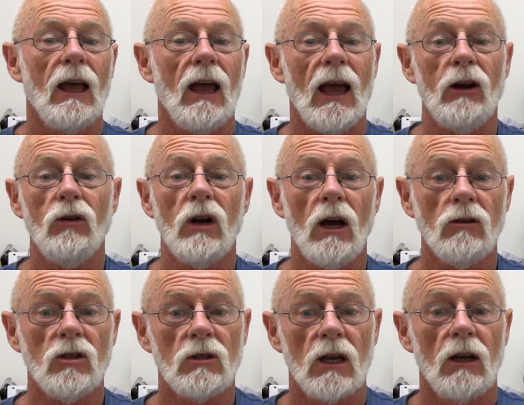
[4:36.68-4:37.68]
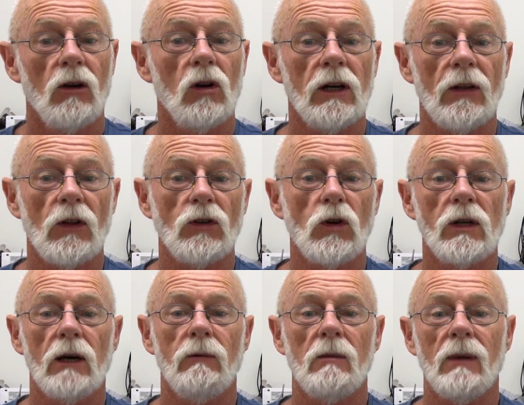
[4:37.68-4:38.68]
And who knows, early in the new
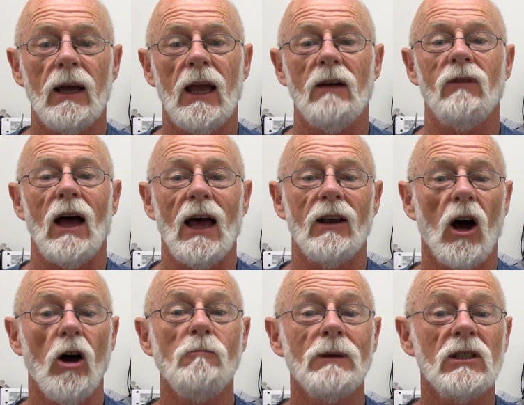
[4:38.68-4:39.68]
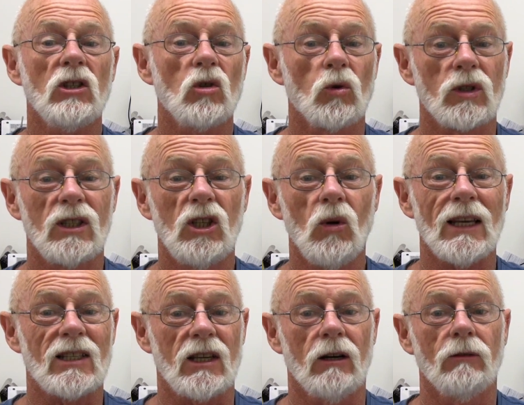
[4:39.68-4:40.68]
year, we may have an open source,
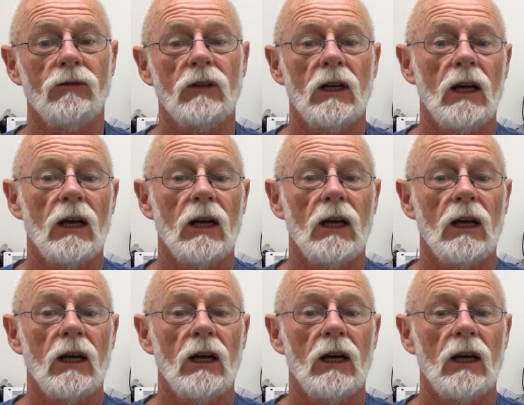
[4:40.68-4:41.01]
do-it-yourself